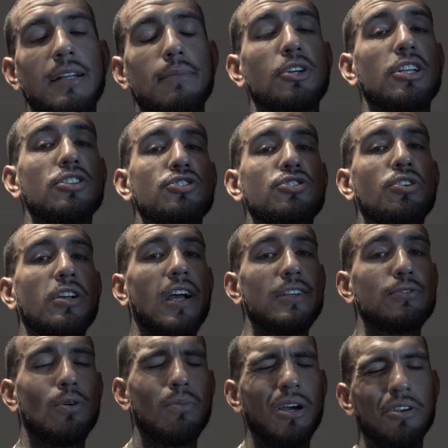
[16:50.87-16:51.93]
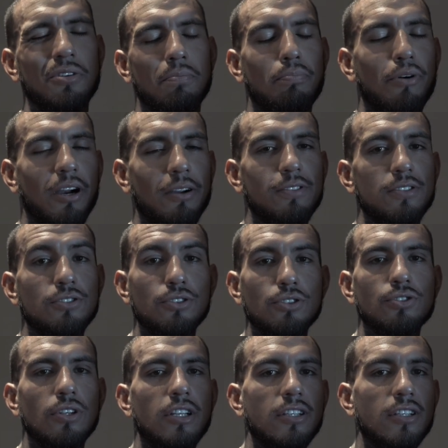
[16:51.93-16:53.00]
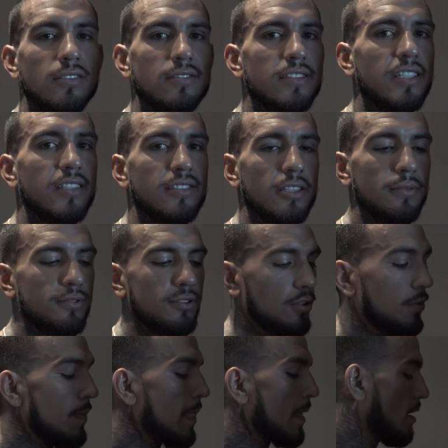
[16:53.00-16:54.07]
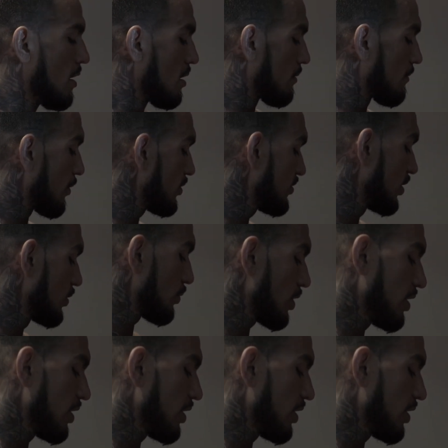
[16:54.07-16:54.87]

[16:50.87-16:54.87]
I'm gonna show you guys what my breakfast usually consists of. So first thing we're